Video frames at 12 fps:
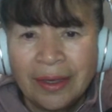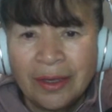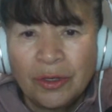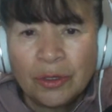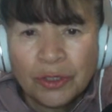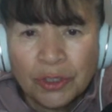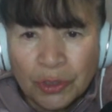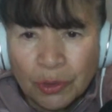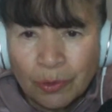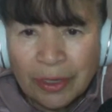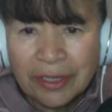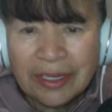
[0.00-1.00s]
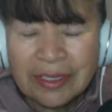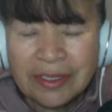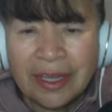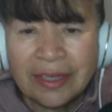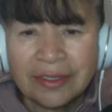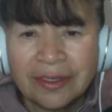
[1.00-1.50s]
your true
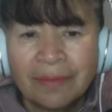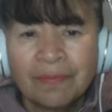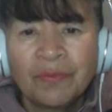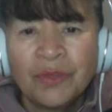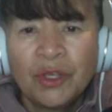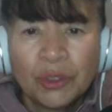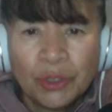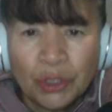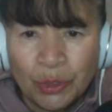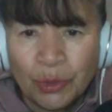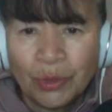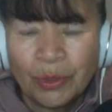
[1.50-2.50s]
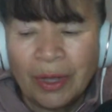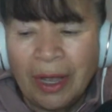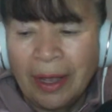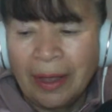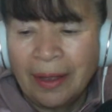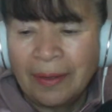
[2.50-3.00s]
weaknesses, your true
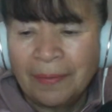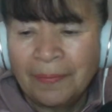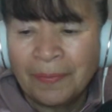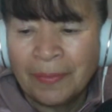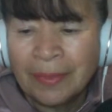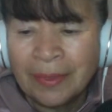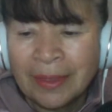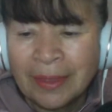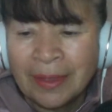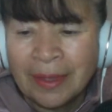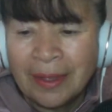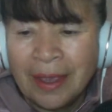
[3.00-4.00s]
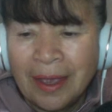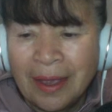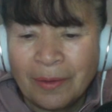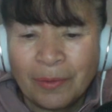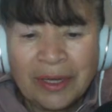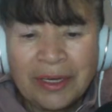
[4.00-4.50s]

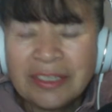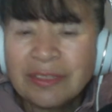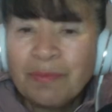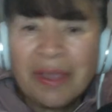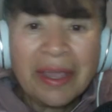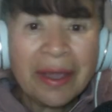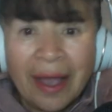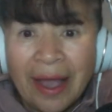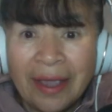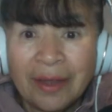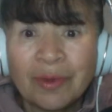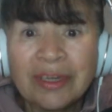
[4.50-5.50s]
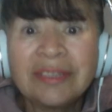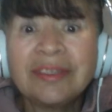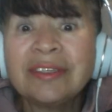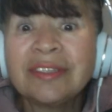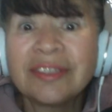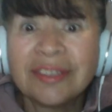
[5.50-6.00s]
what is behind, what is
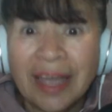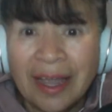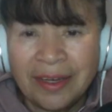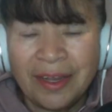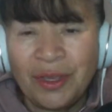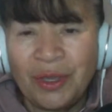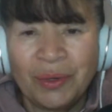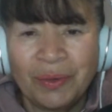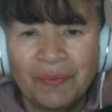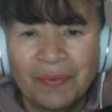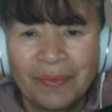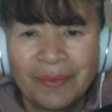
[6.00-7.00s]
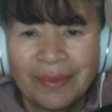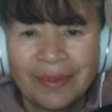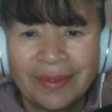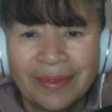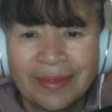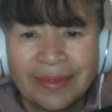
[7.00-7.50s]
inside in you,
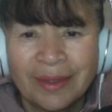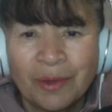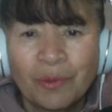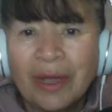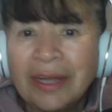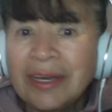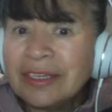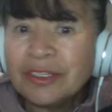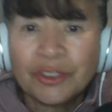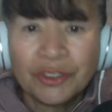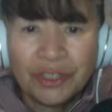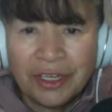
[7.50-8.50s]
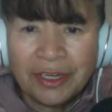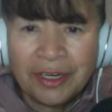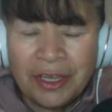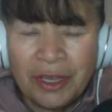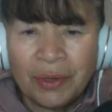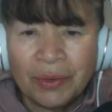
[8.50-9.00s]
what is
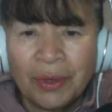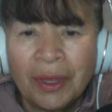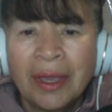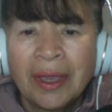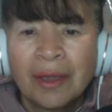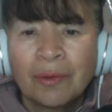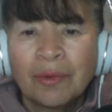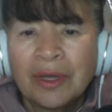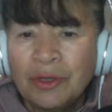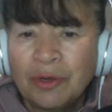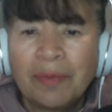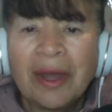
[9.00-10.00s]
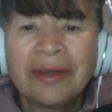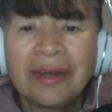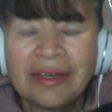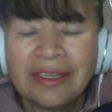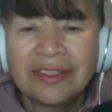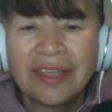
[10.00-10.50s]
triggering you, what your partner
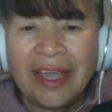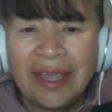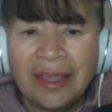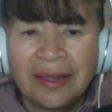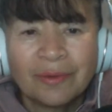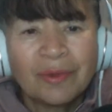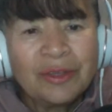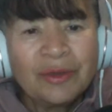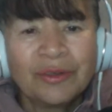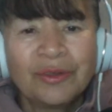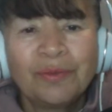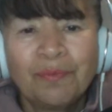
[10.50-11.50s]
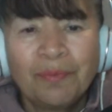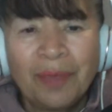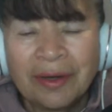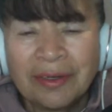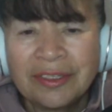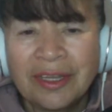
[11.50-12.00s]
is saying, what your
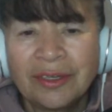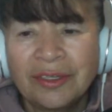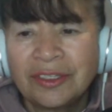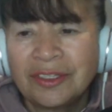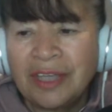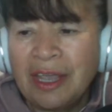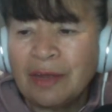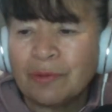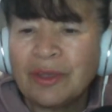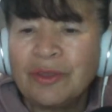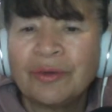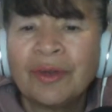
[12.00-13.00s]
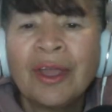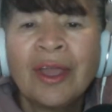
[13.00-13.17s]
parents are saying, what your